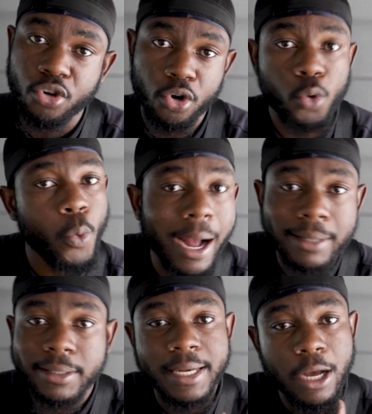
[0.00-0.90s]
gonna go
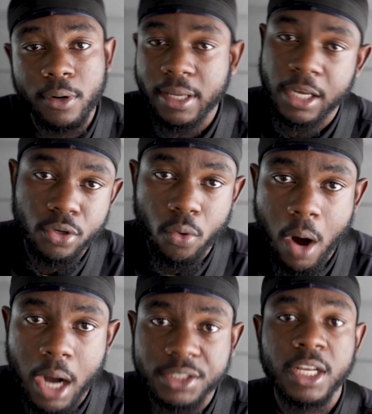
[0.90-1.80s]
out there, you're not gonna get no
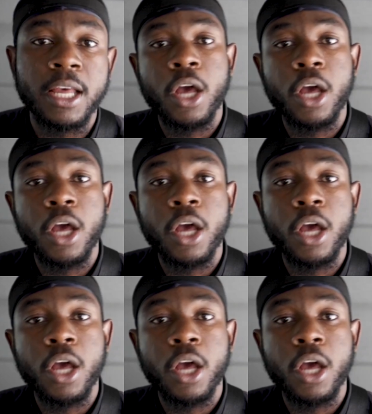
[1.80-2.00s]
wash.